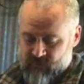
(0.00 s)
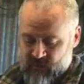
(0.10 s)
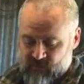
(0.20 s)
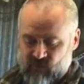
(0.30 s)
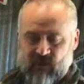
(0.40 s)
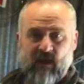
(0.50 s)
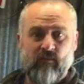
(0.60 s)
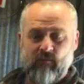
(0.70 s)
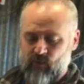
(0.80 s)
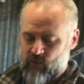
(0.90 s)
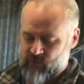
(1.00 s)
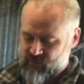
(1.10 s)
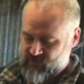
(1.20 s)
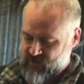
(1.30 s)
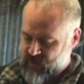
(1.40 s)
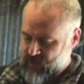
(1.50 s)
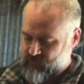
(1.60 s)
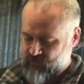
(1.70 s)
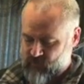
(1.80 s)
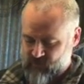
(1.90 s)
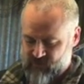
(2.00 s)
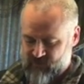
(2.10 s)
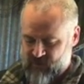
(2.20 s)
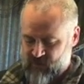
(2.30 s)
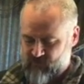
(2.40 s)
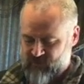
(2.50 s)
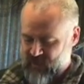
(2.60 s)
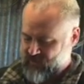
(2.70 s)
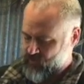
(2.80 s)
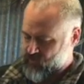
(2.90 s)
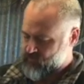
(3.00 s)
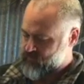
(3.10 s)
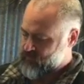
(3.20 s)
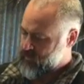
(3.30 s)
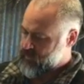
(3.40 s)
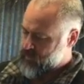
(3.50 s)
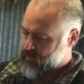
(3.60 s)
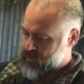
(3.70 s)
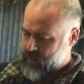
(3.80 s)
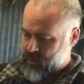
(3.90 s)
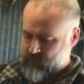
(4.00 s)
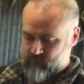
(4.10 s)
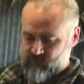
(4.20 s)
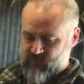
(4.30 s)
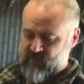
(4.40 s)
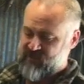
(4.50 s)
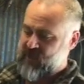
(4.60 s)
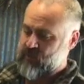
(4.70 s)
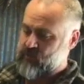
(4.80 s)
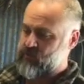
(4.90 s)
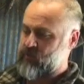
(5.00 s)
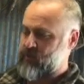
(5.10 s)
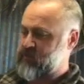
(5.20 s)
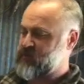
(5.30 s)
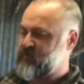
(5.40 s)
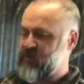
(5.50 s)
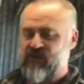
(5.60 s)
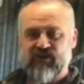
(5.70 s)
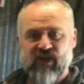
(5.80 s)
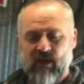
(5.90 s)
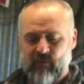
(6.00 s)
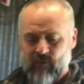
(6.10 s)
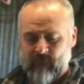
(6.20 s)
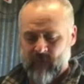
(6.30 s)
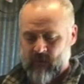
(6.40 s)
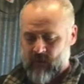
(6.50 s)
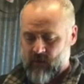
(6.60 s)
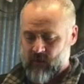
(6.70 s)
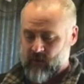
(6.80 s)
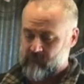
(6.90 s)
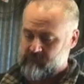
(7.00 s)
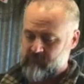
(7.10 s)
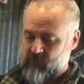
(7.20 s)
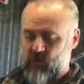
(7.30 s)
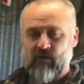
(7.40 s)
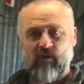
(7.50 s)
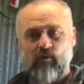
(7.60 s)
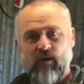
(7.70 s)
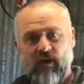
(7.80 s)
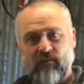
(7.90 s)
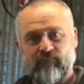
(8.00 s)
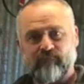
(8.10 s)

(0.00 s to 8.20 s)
So it's got a couple of purposes there, and I'll just sand it off. So it's starting to look like it's finished shape. I'll keep working.